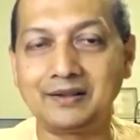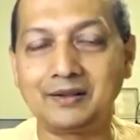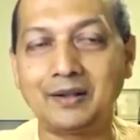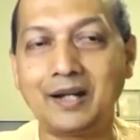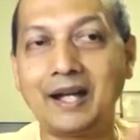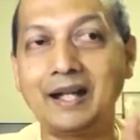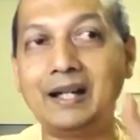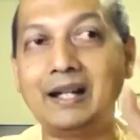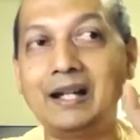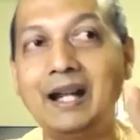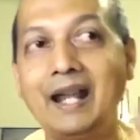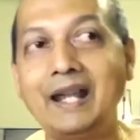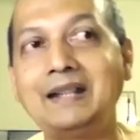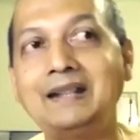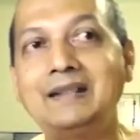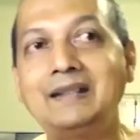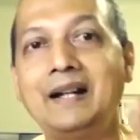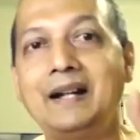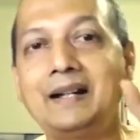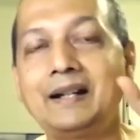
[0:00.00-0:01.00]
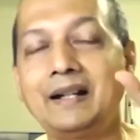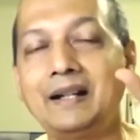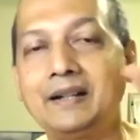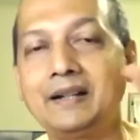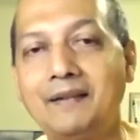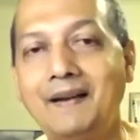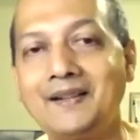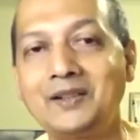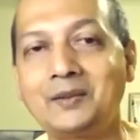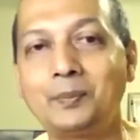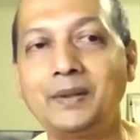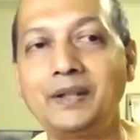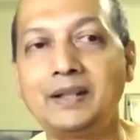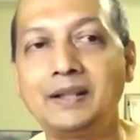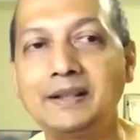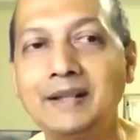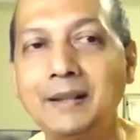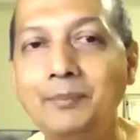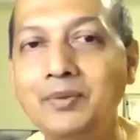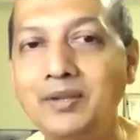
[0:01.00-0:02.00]
I like that, I grasp
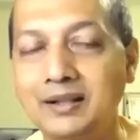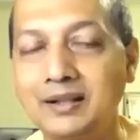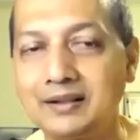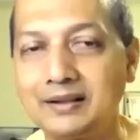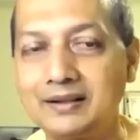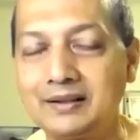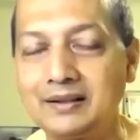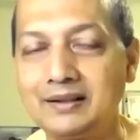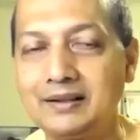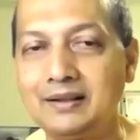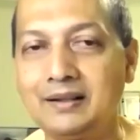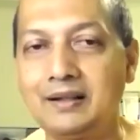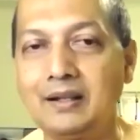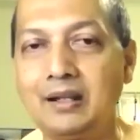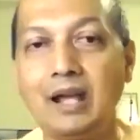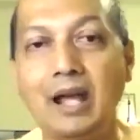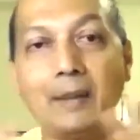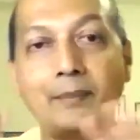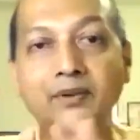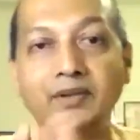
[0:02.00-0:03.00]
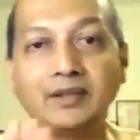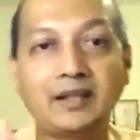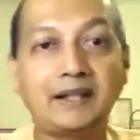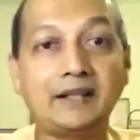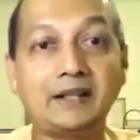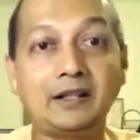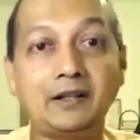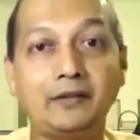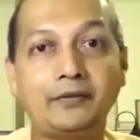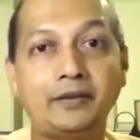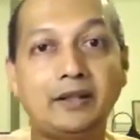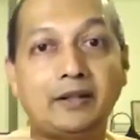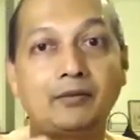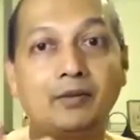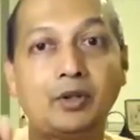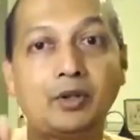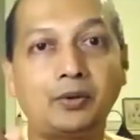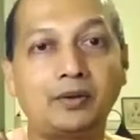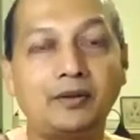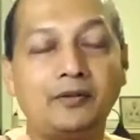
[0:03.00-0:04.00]
it, tempted, I'm scared of it, I
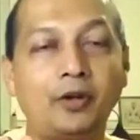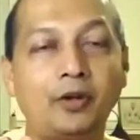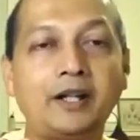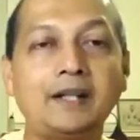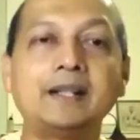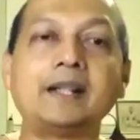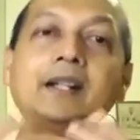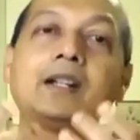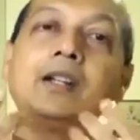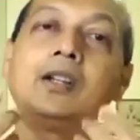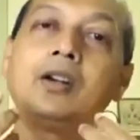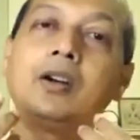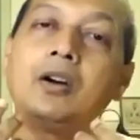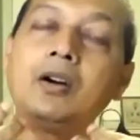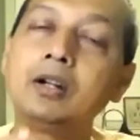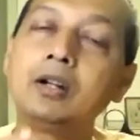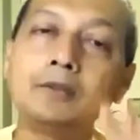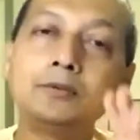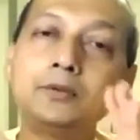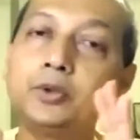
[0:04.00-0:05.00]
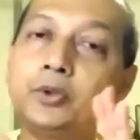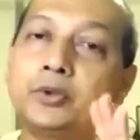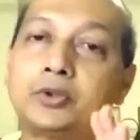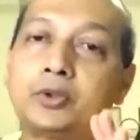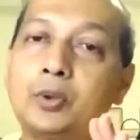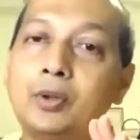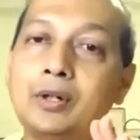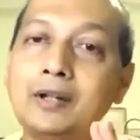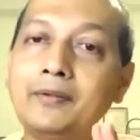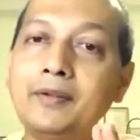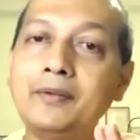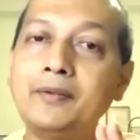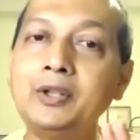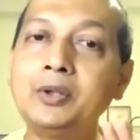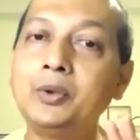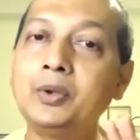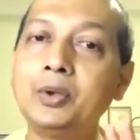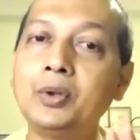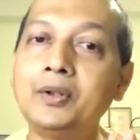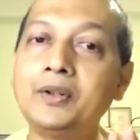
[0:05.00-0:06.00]
want to avoid it. All of those go away when
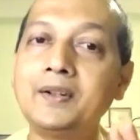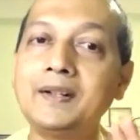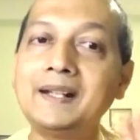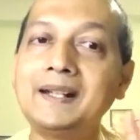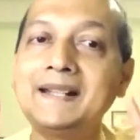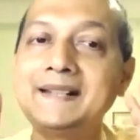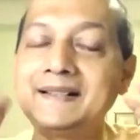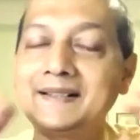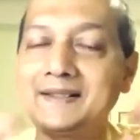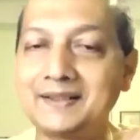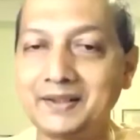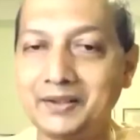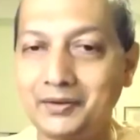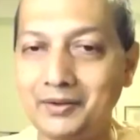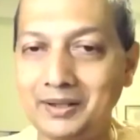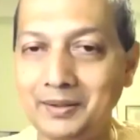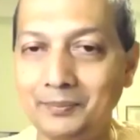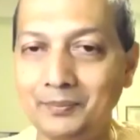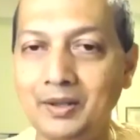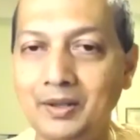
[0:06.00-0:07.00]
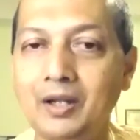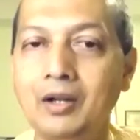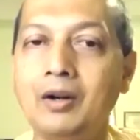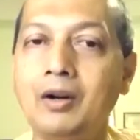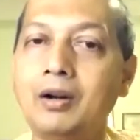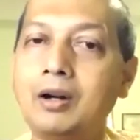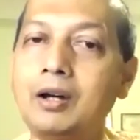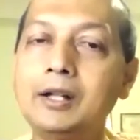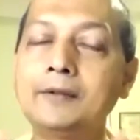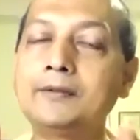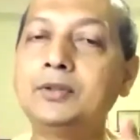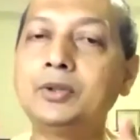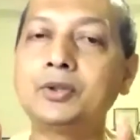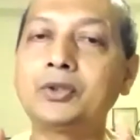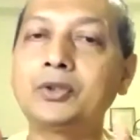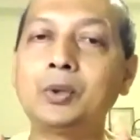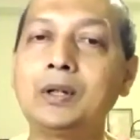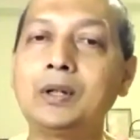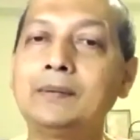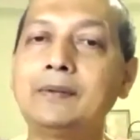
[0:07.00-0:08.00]
you realize it's a dream. All of
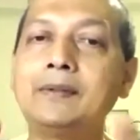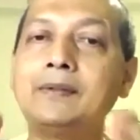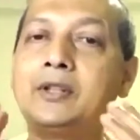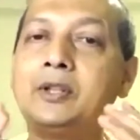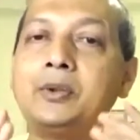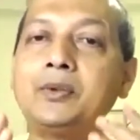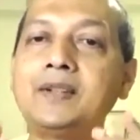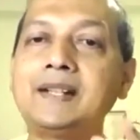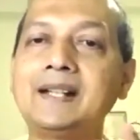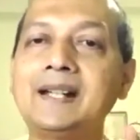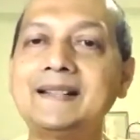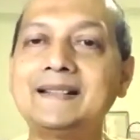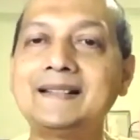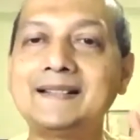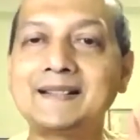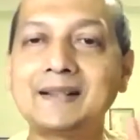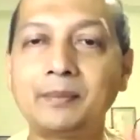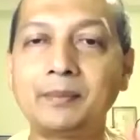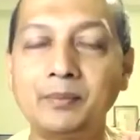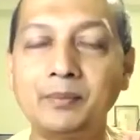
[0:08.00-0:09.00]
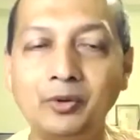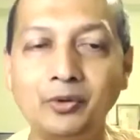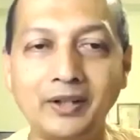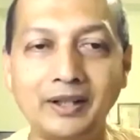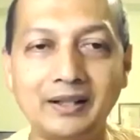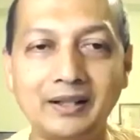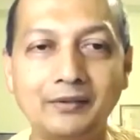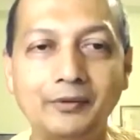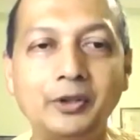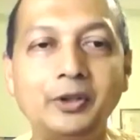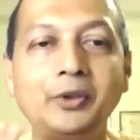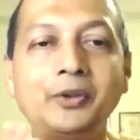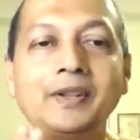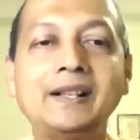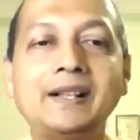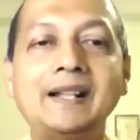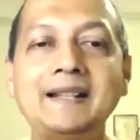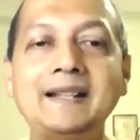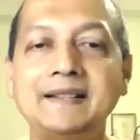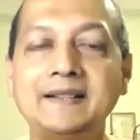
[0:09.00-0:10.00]
those go away when you realize it's a movie, when you
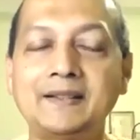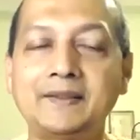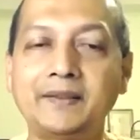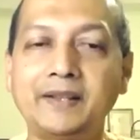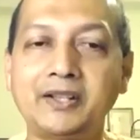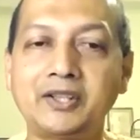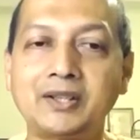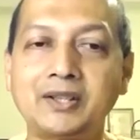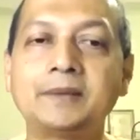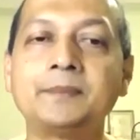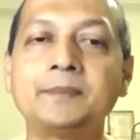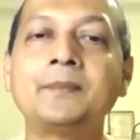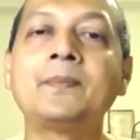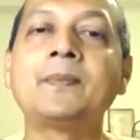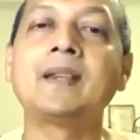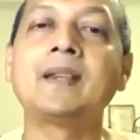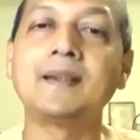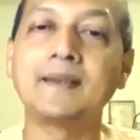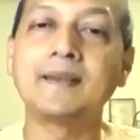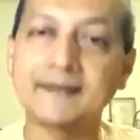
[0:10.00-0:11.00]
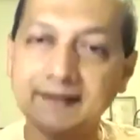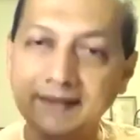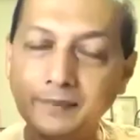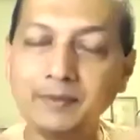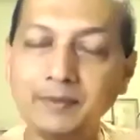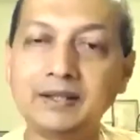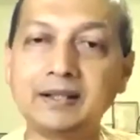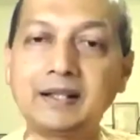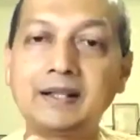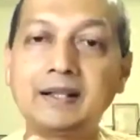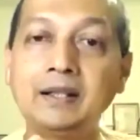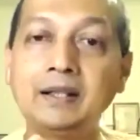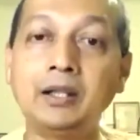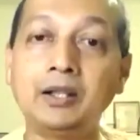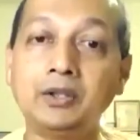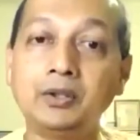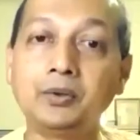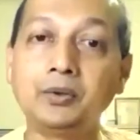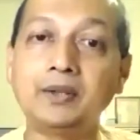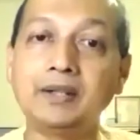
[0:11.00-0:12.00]
realize it's fiction. Similarly,
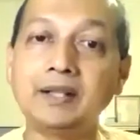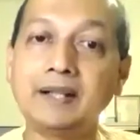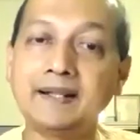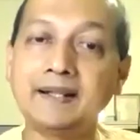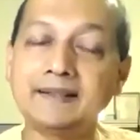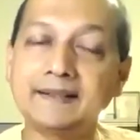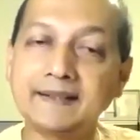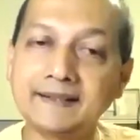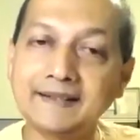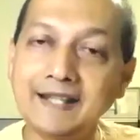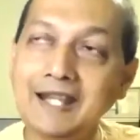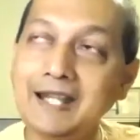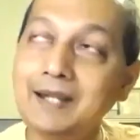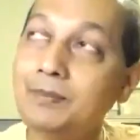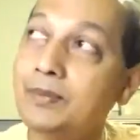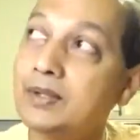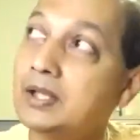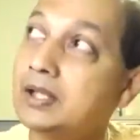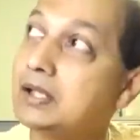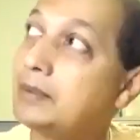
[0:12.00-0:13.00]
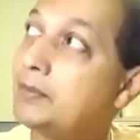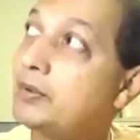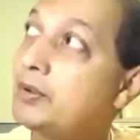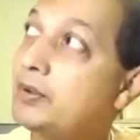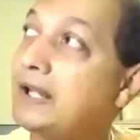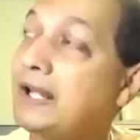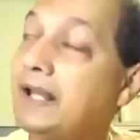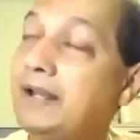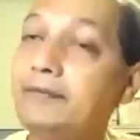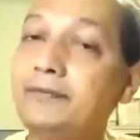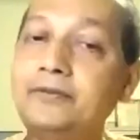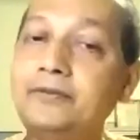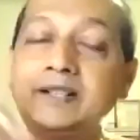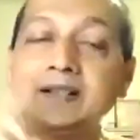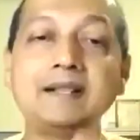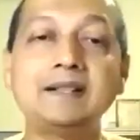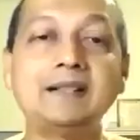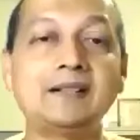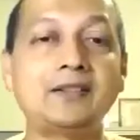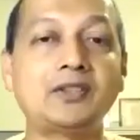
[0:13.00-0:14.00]
you realize the same thing about
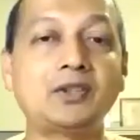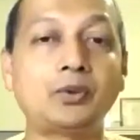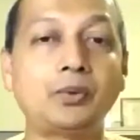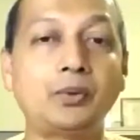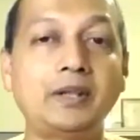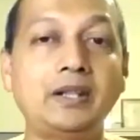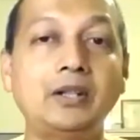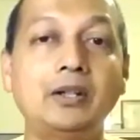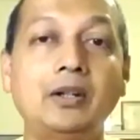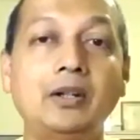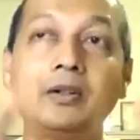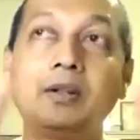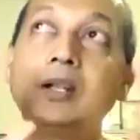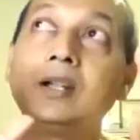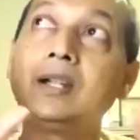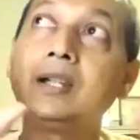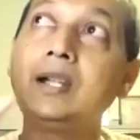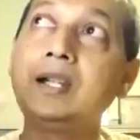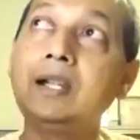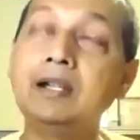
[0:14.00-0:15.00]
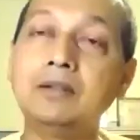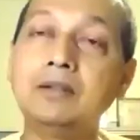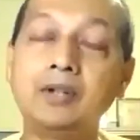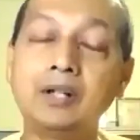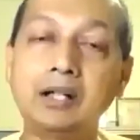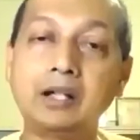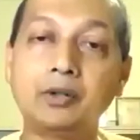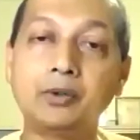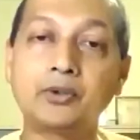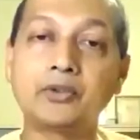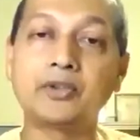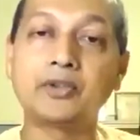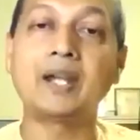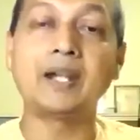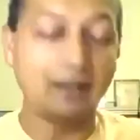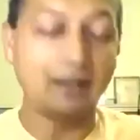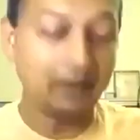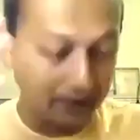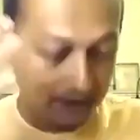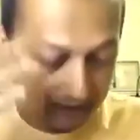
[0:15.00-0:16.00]
everything that is going on in the world
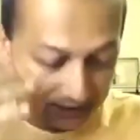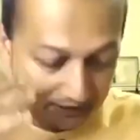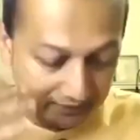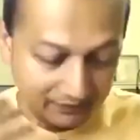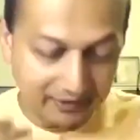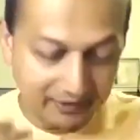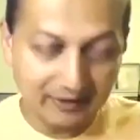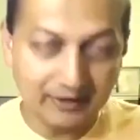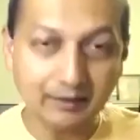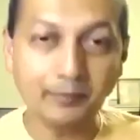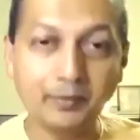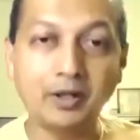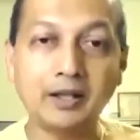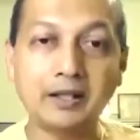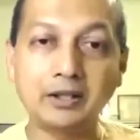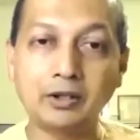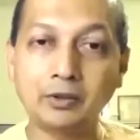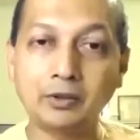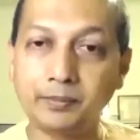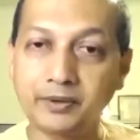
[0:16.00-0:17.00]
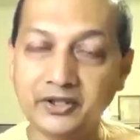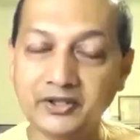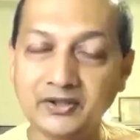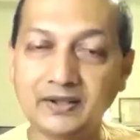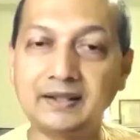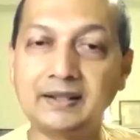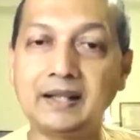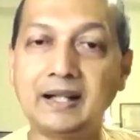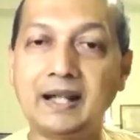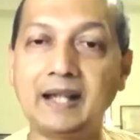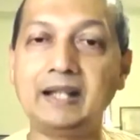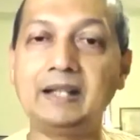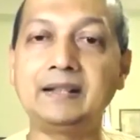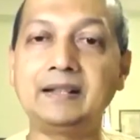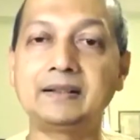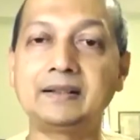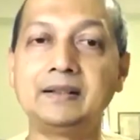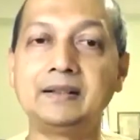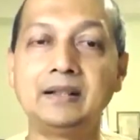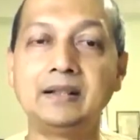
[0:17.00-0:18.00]
outside, even in the body, your personal
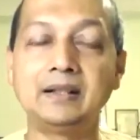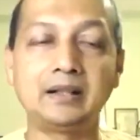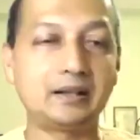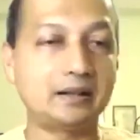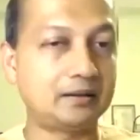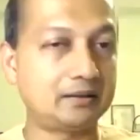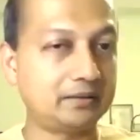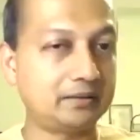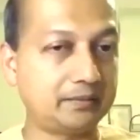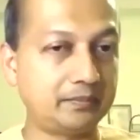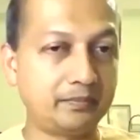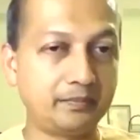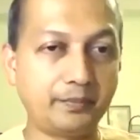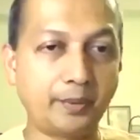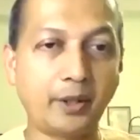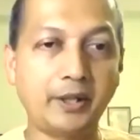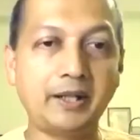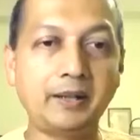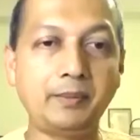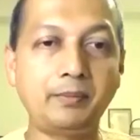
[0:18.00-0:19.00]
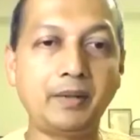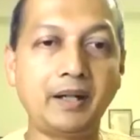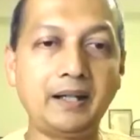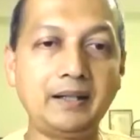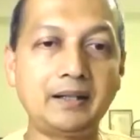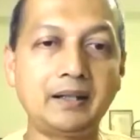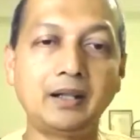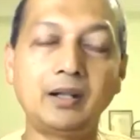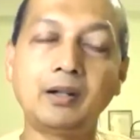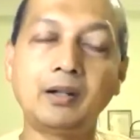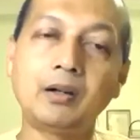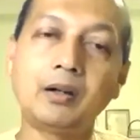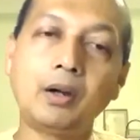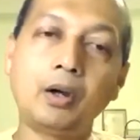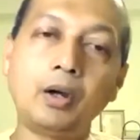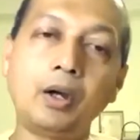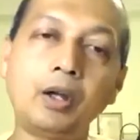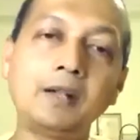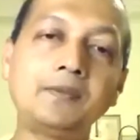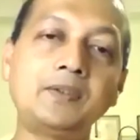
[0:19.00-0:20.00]
health, body, mind,
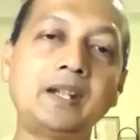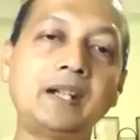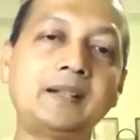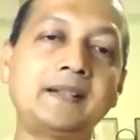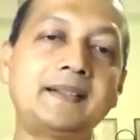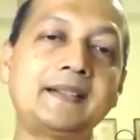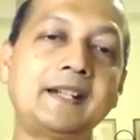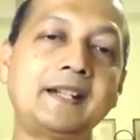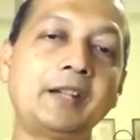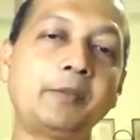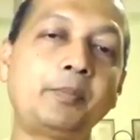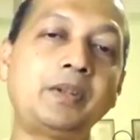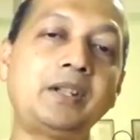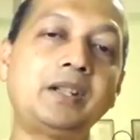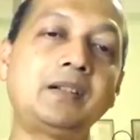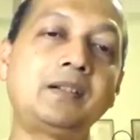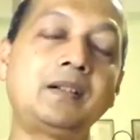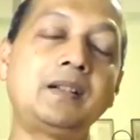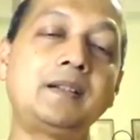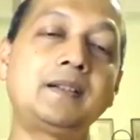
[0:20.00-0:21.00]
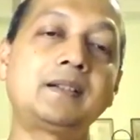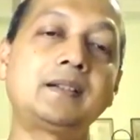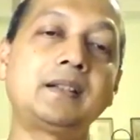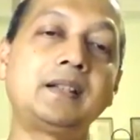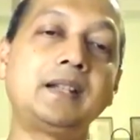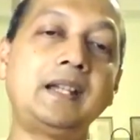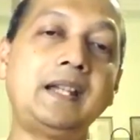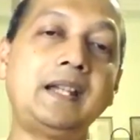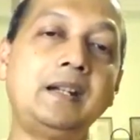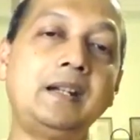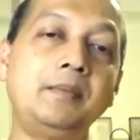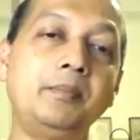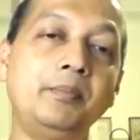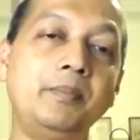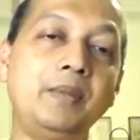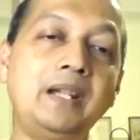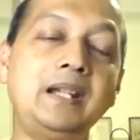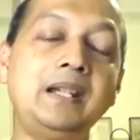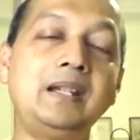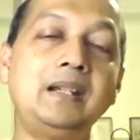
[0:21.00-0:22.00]
all of that is an appearance in
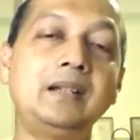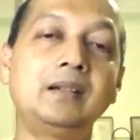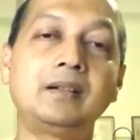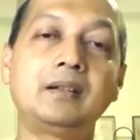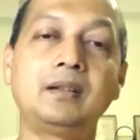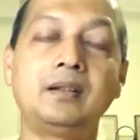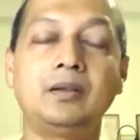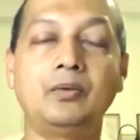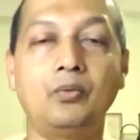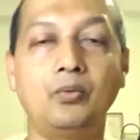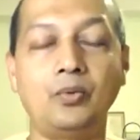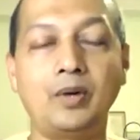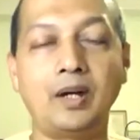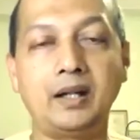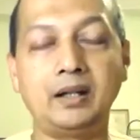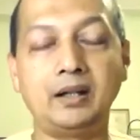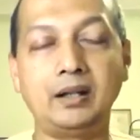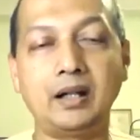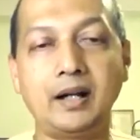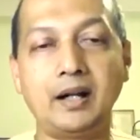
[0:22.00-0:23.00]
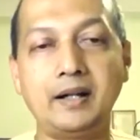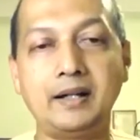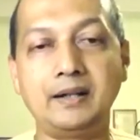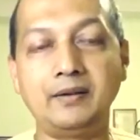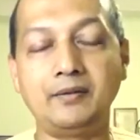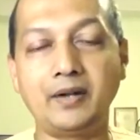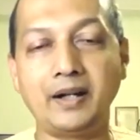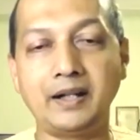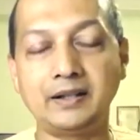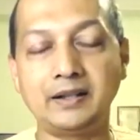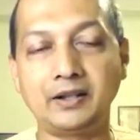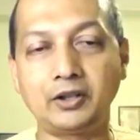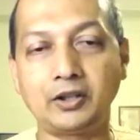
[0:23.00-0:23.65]
me, the one undivided